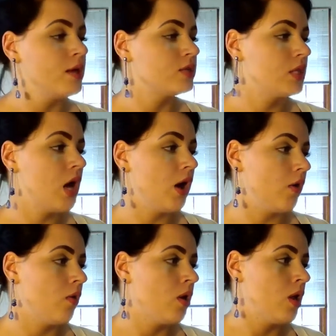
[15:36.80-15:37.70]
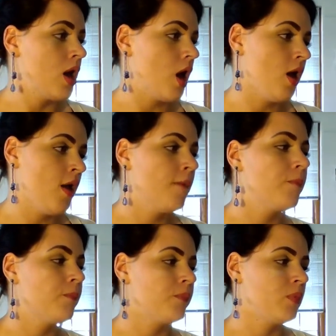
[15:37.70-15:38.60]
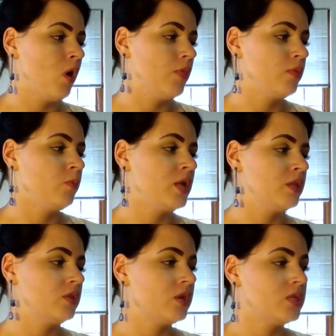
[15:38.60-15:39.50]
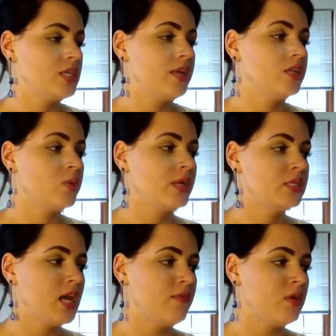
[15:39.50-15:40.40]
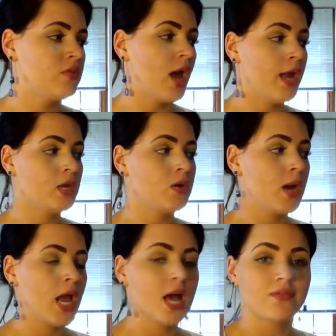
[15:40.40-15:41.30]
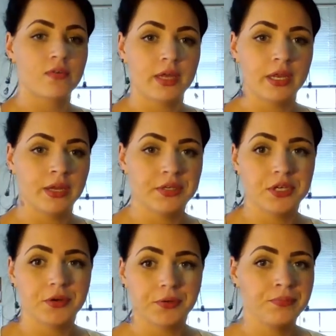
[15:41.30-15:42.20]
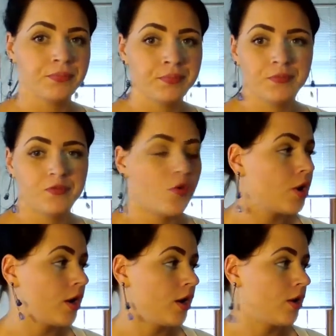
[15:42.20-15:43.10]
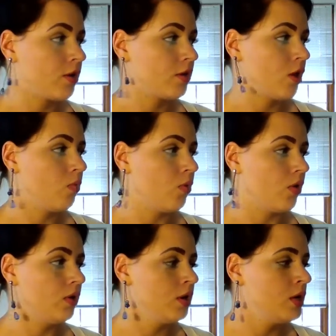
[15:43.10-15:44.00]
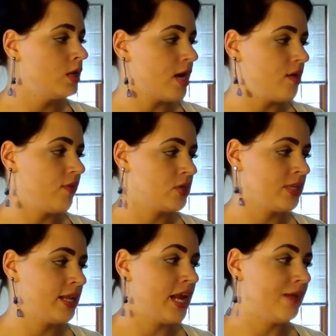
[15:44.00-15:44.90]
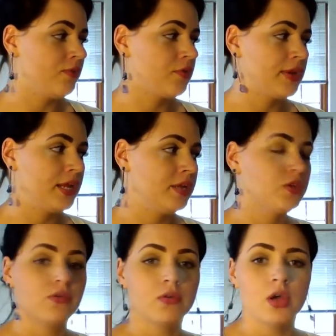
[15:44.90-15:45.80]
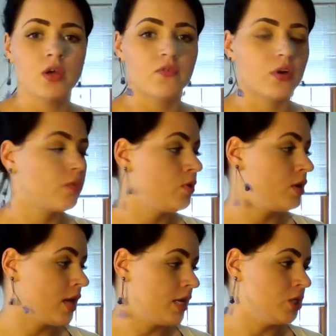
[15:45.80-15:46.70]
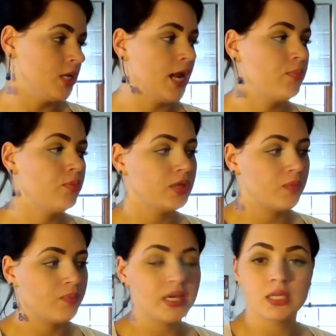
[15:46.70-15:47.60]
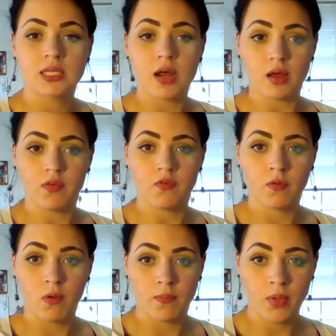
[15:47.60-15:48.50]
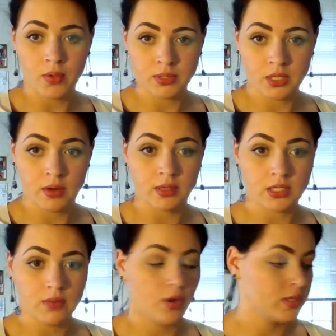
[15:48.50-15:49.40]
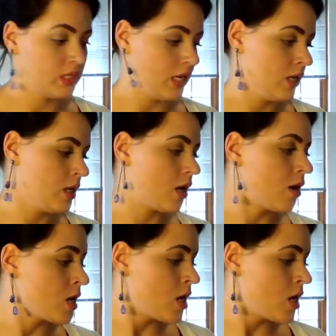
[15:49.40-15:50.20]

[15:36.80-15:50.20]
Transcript: So, on Thursday the 27th, I know I have a reading due for global diversity, and I have a reading due for communication. I put the big stuff on Post-it notes and I posted it in here.